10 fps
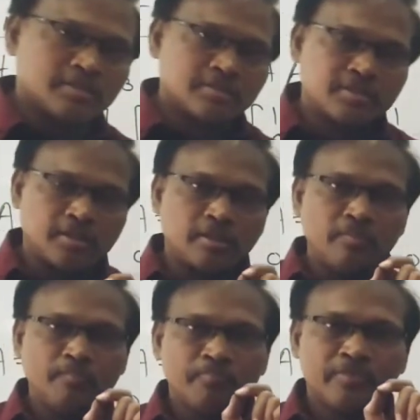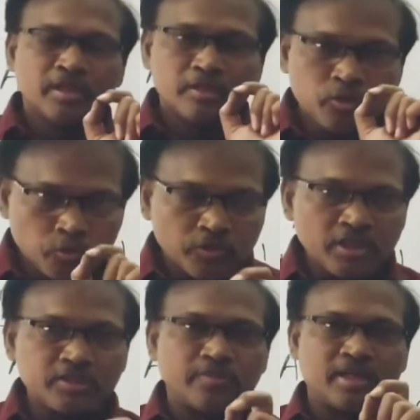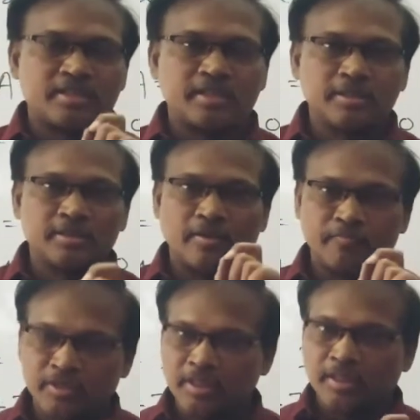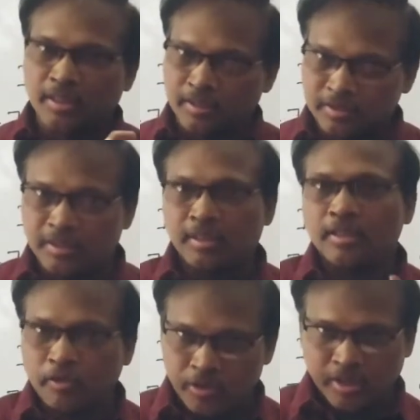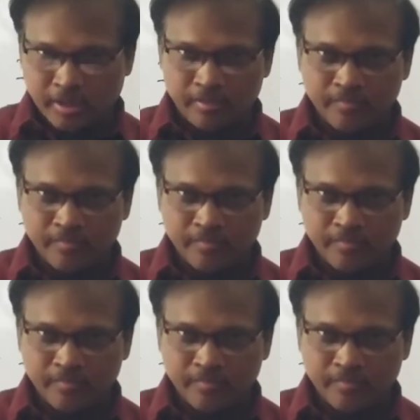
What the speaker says: is the unit matrix of 3 cross 3 order,